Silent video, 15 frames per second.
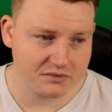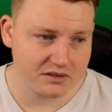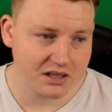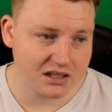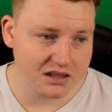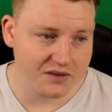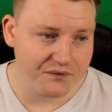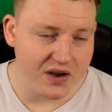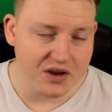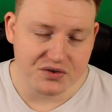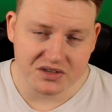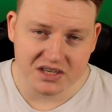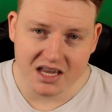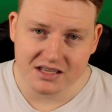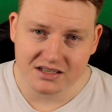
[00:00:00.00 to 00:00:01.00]
like the facial
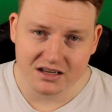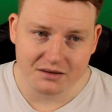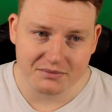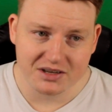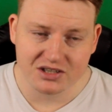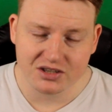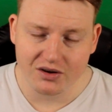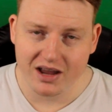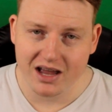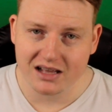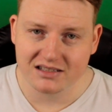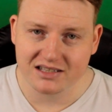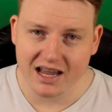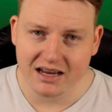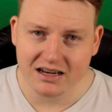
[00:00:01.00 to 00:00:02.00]
scans are gonna be so
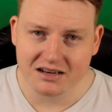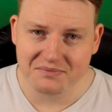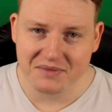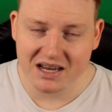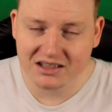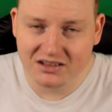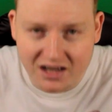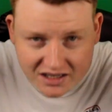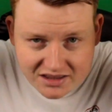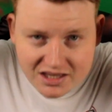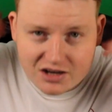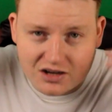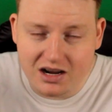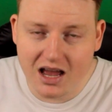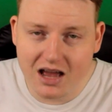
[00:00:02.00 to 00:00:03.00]
outdated, man. Like they're
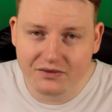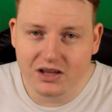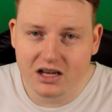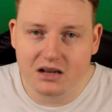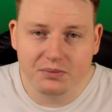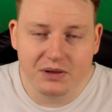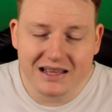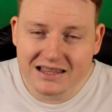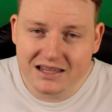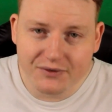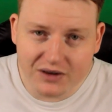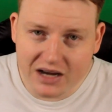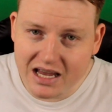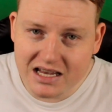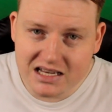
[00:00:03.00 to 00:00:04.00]
gonna have like completely
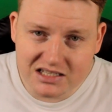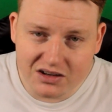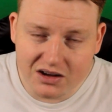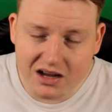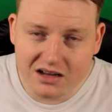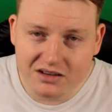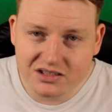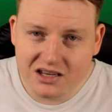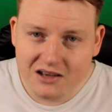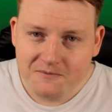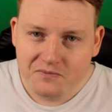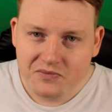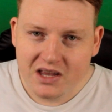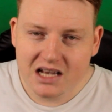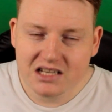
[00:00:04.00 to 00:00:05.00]
different hairstyles.
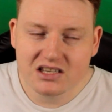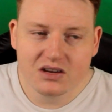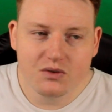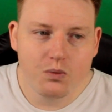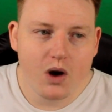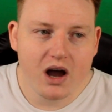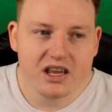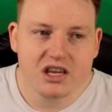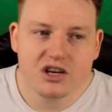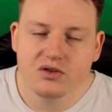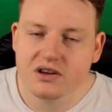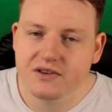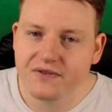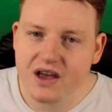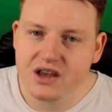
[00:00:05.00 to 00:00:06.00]
It's like why are you
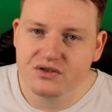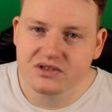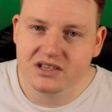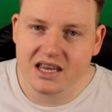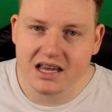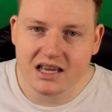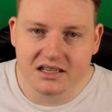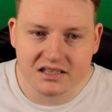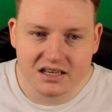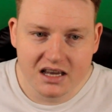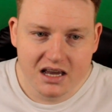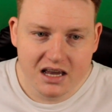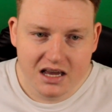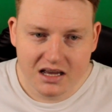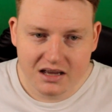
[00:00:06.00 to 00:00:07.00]
doing facial scans?
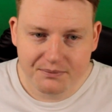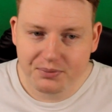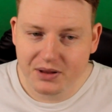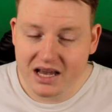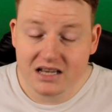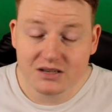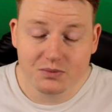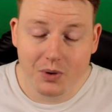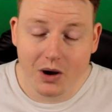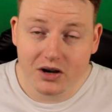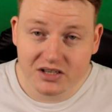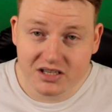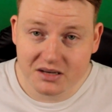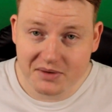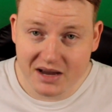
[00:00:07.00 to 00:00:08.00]
Players were
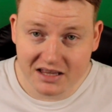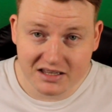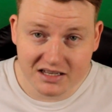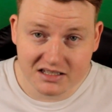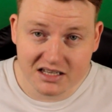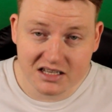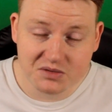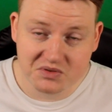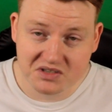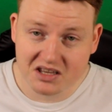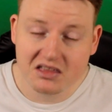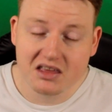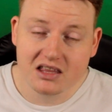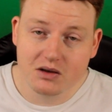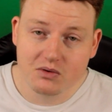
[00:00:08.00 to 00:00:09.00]
posting about this. This was a
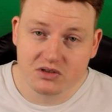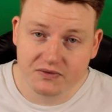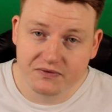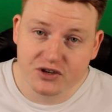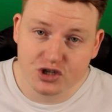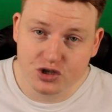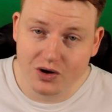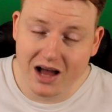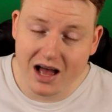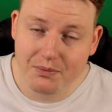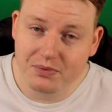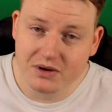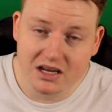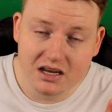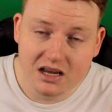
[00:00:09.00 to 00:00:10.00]
thing that was for sure
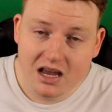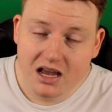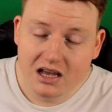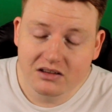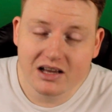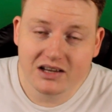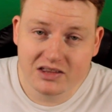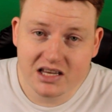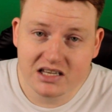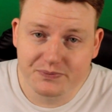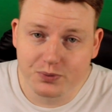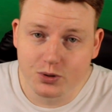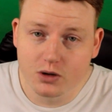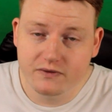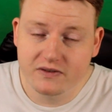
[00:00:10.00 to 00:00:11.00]
happening. Like there's
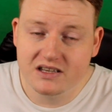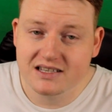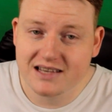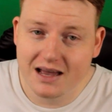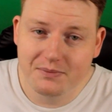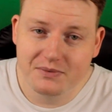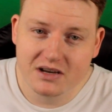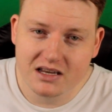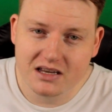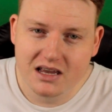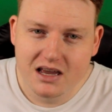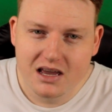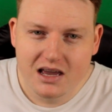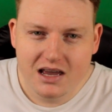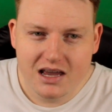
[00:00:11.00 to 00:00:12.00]
proof of this happening.
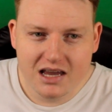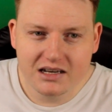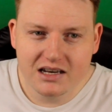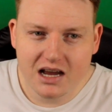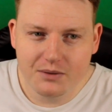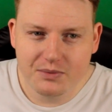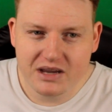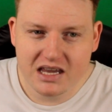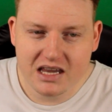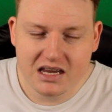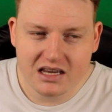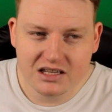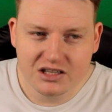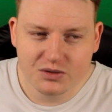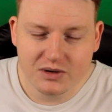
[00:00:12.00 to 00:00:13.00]
And now we're
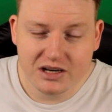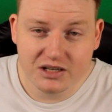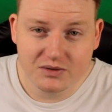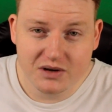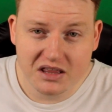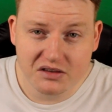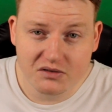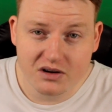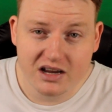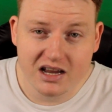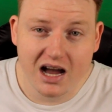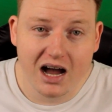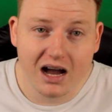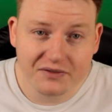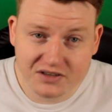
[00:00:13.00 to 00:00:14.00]
here in 2023
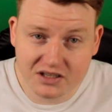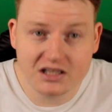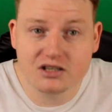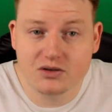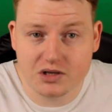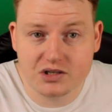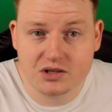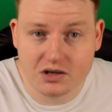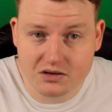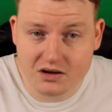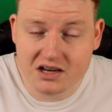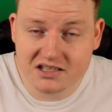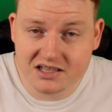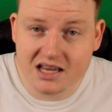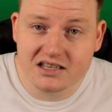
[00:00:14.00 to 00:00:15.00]
after the
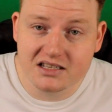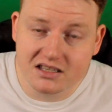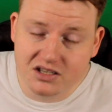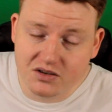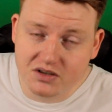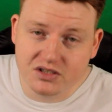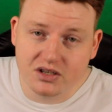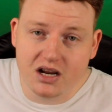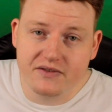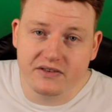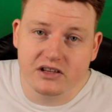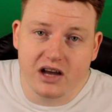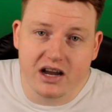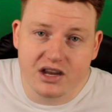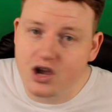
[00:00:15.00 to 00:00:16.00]
2023 season. So it's not even
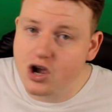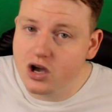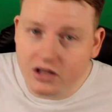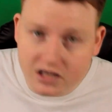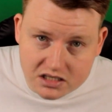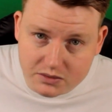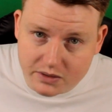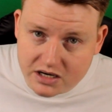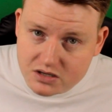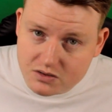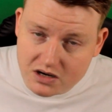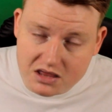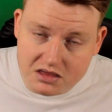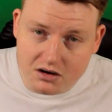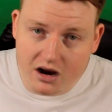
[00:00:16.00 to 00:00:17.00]
like early
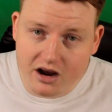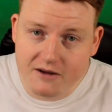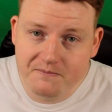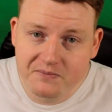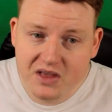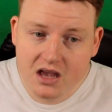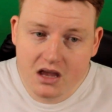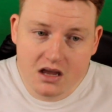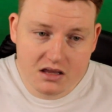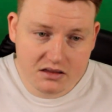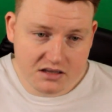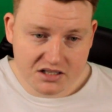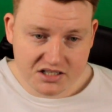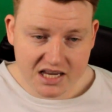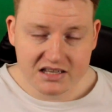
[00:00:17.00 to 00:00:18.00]
2023.
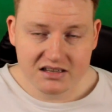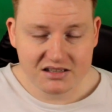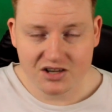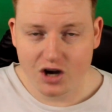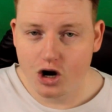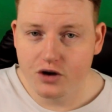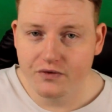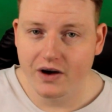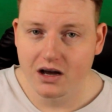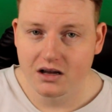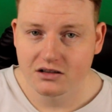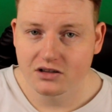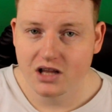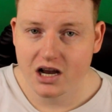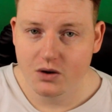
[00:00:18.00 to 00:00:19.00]
The season's over.
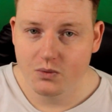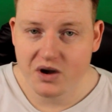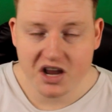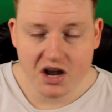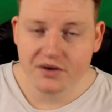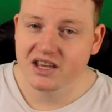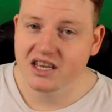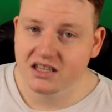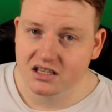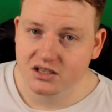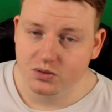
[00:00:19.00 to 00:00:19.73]
Like we're going into